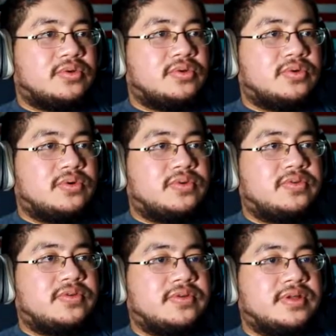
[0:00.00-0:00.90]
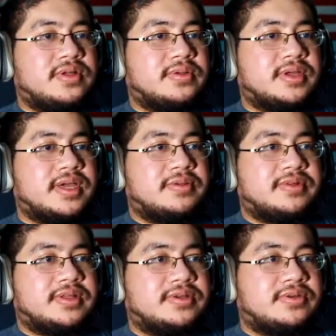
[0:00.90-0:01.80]
Ooh. Okay,
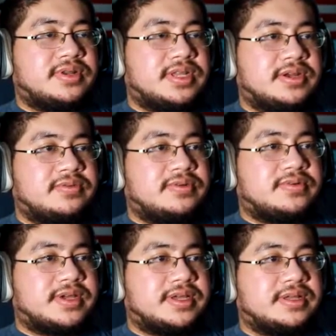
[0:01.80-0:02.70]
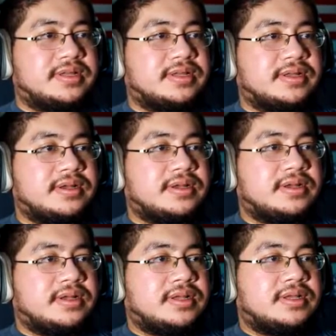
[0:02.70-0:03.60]
reload here real quick.
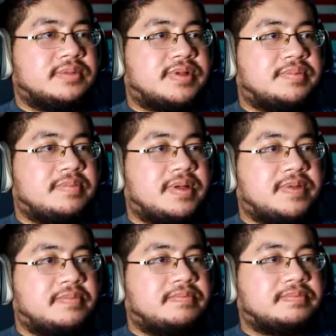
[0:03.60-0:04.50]
Pop up, pop up.